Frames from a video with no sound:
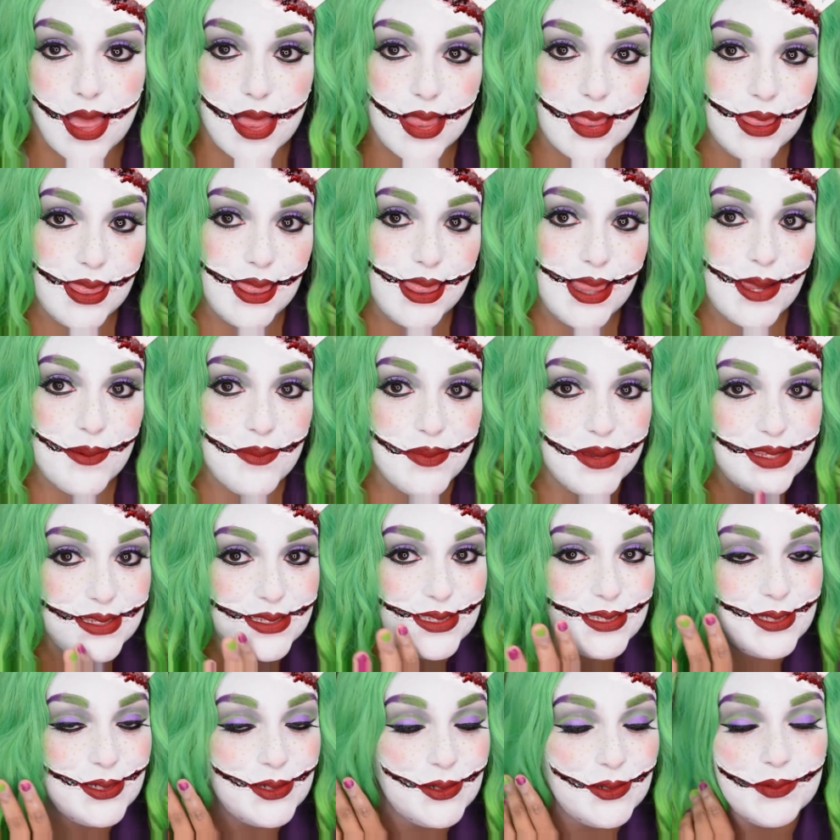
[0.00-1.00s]
Let
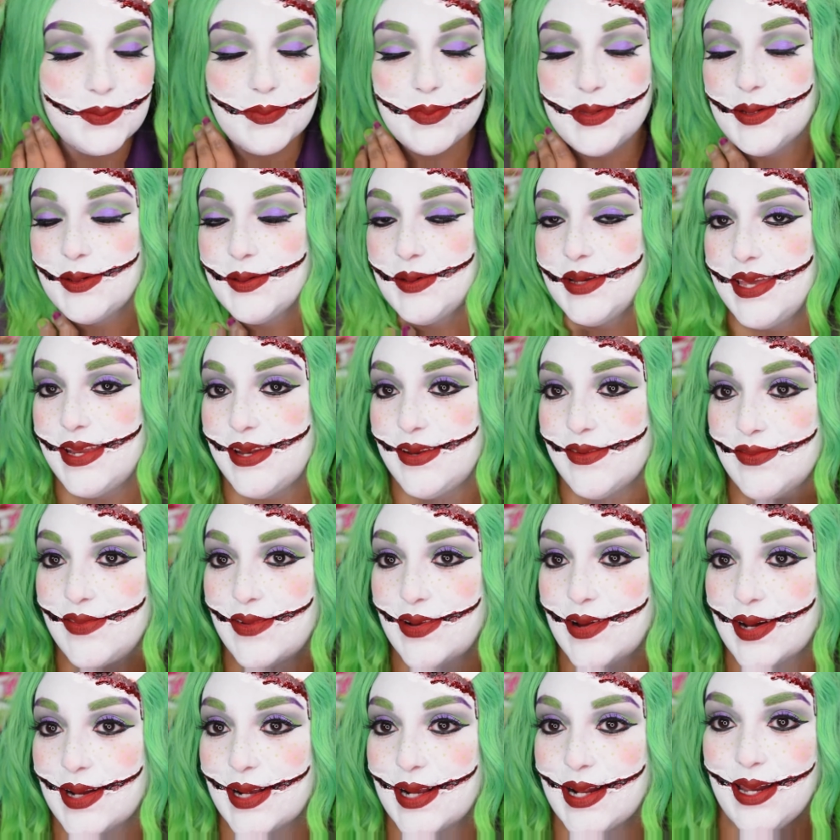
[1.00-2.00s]
me zoom you in
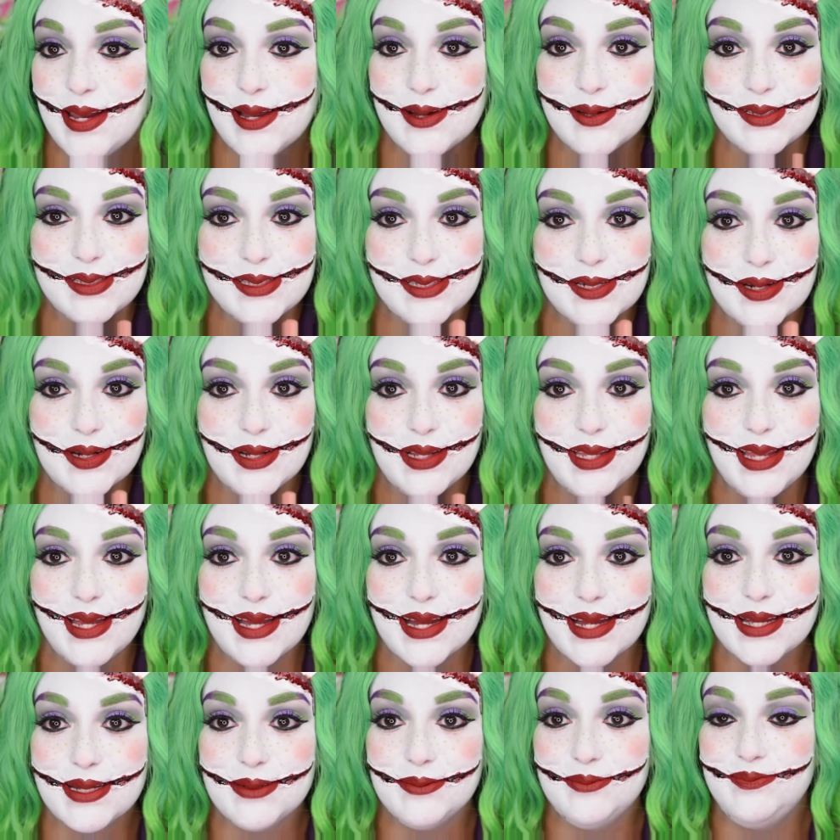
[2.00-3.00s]
for a closer
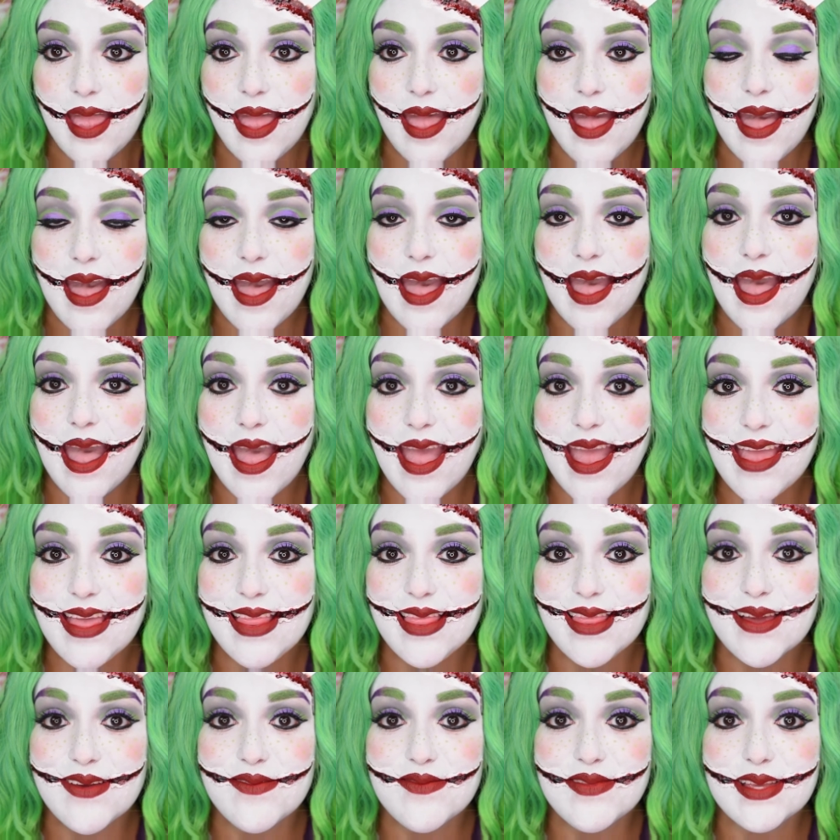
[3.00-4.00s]
look. I
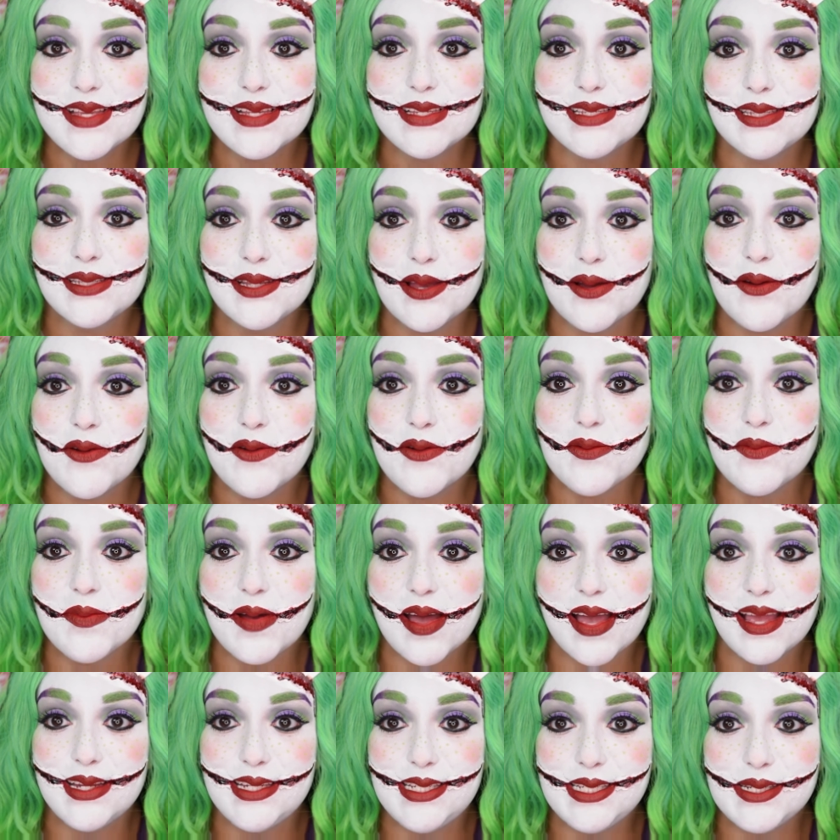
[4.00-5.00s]
love this so
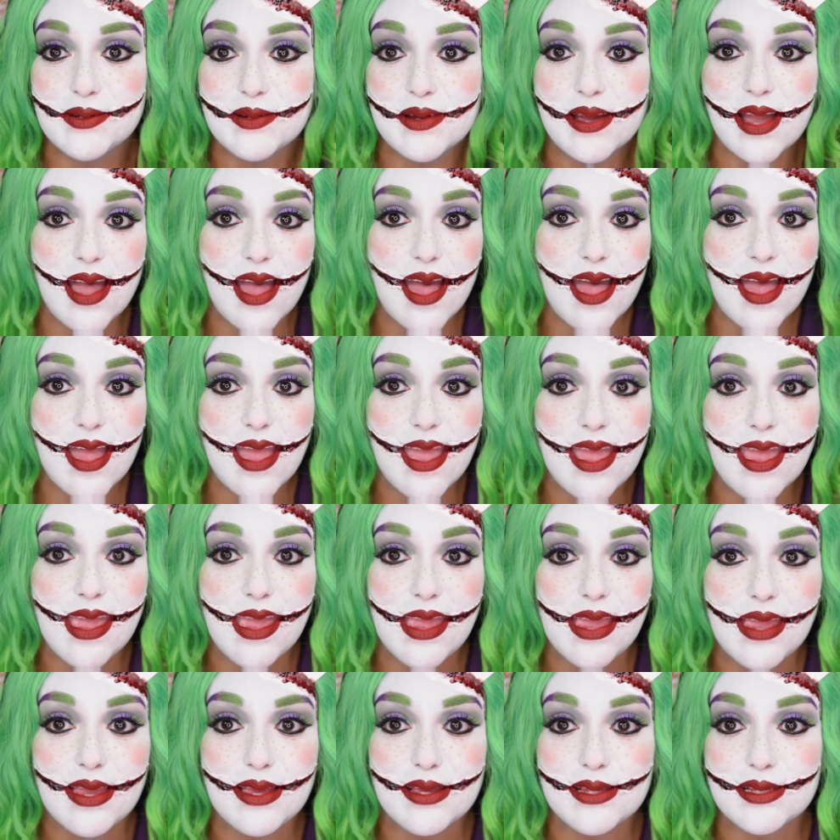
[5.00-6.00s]
much, you
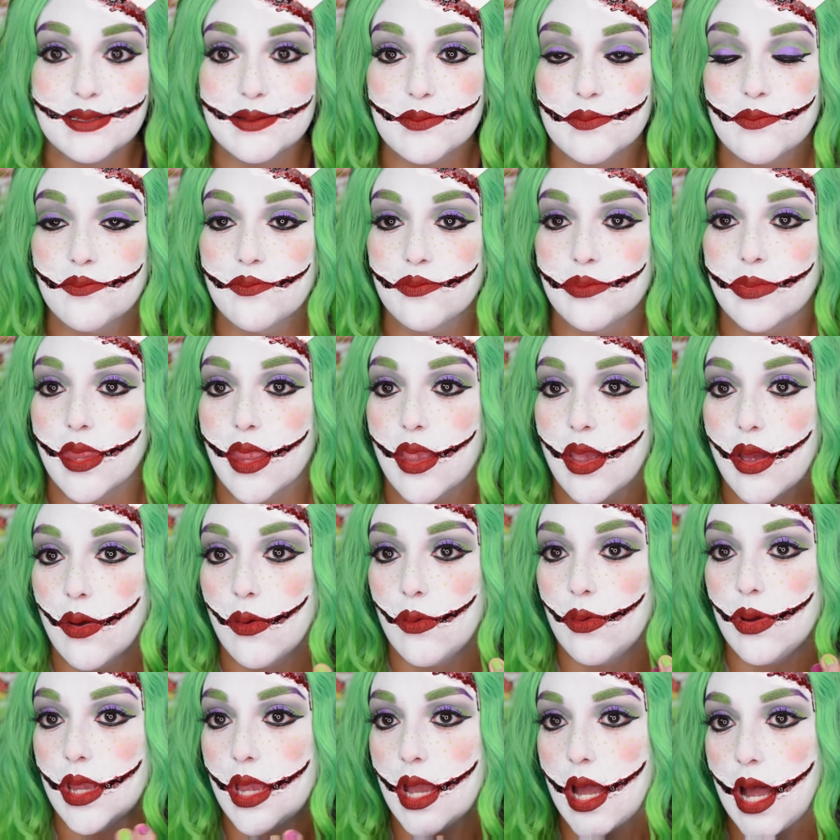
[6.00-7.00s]
guys.
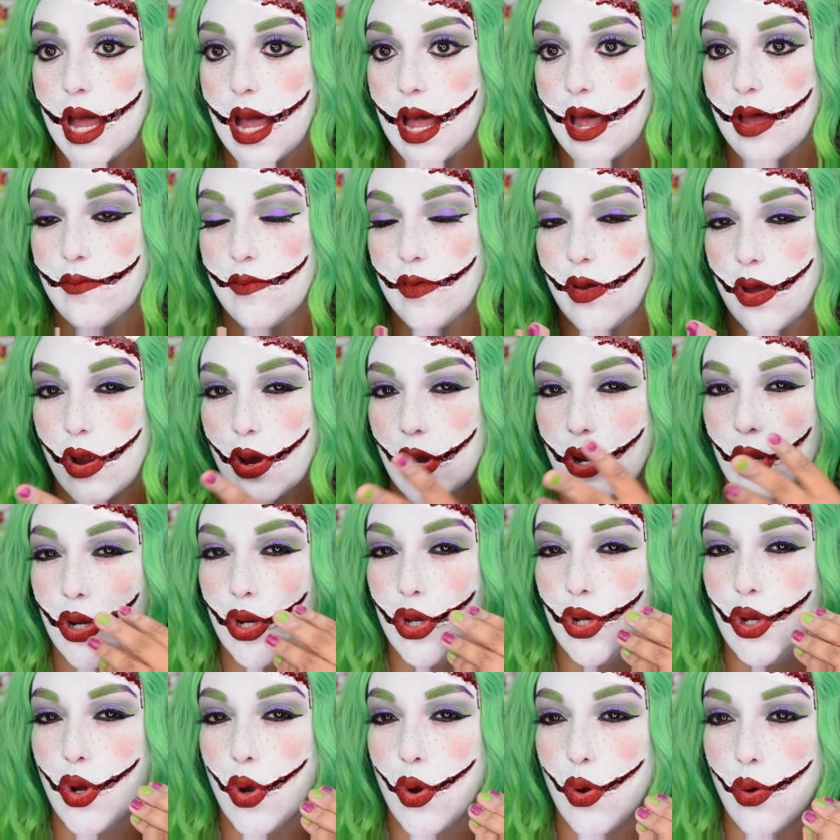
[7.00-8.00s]
We have our
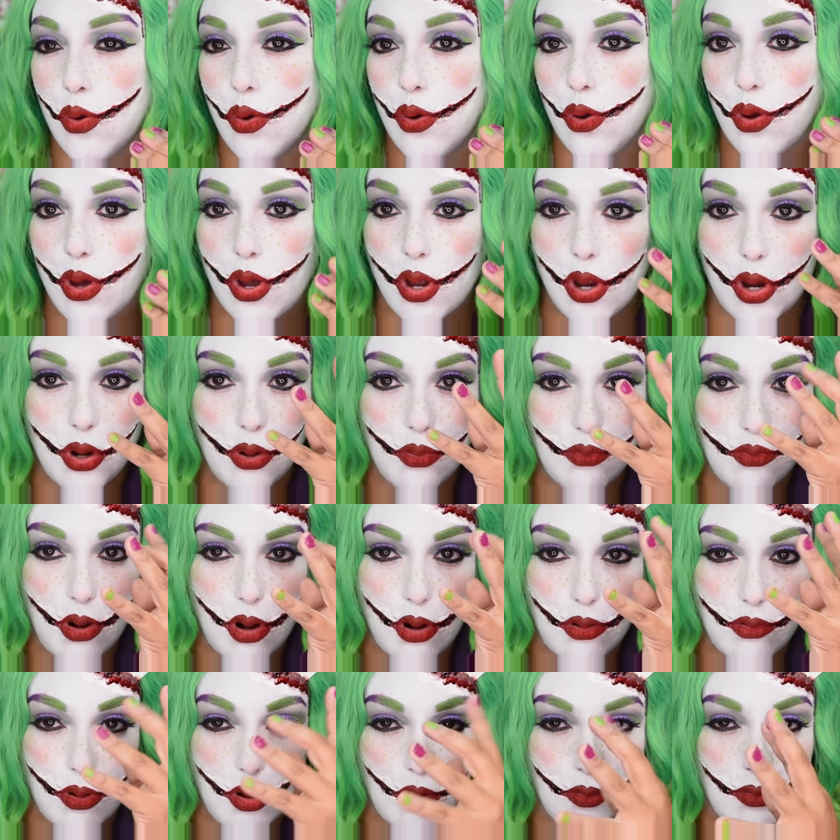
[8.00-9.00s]
gore
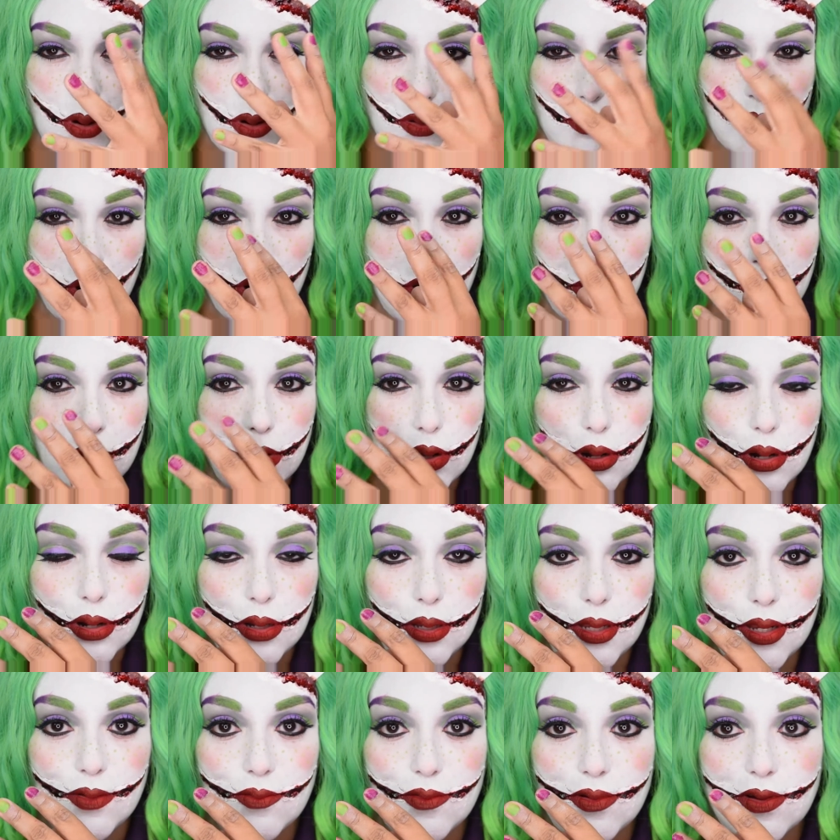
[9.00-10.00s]

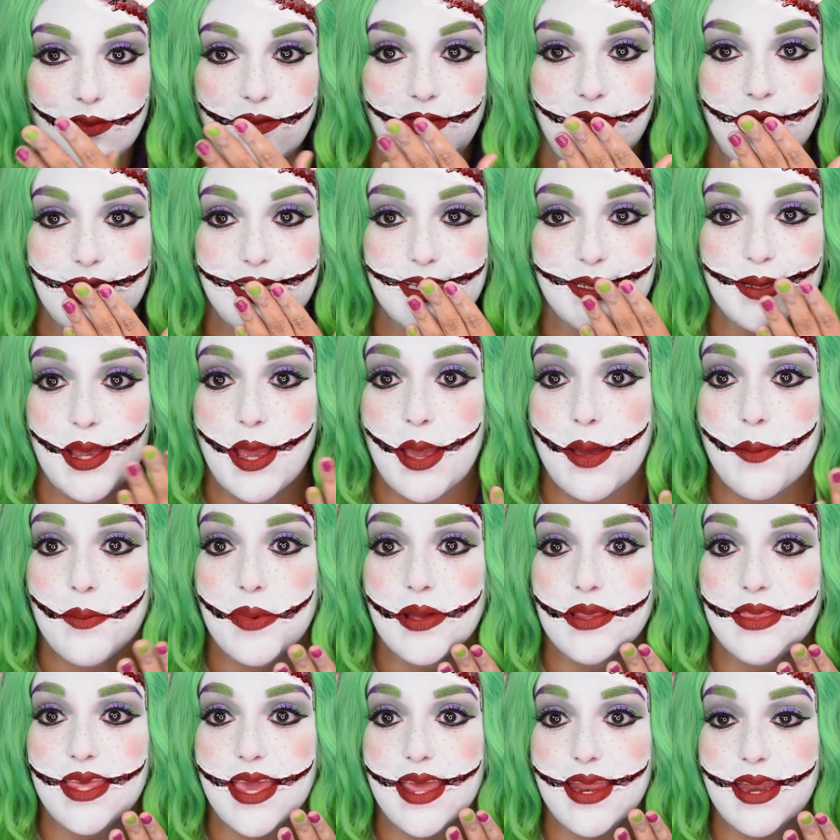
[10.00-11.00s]
all over our face.
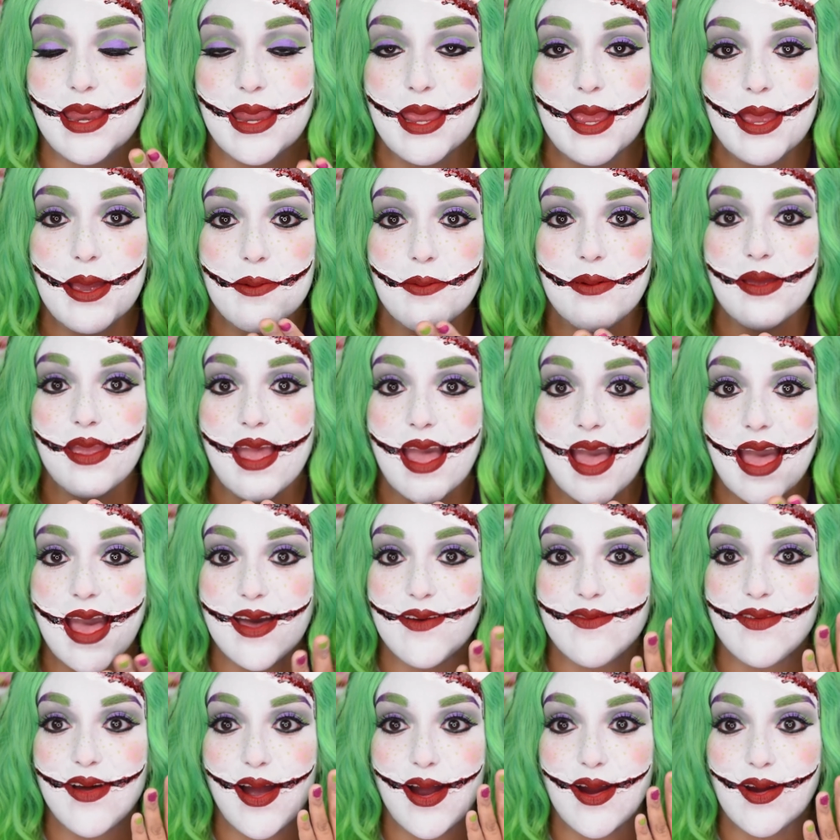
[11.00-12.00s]
But then we
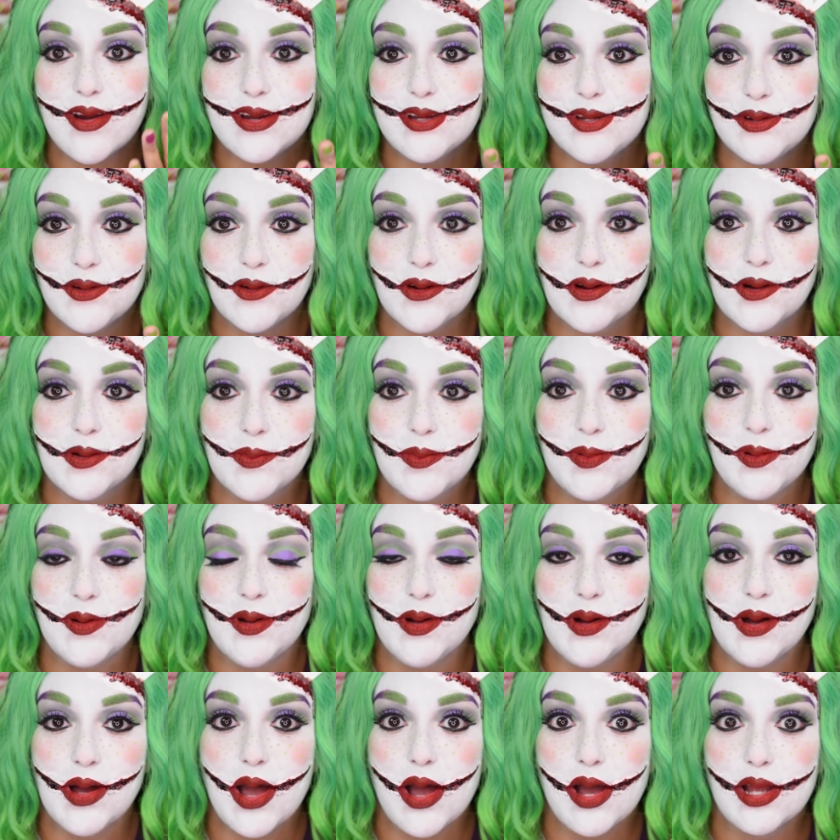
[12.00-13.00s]
have our adorable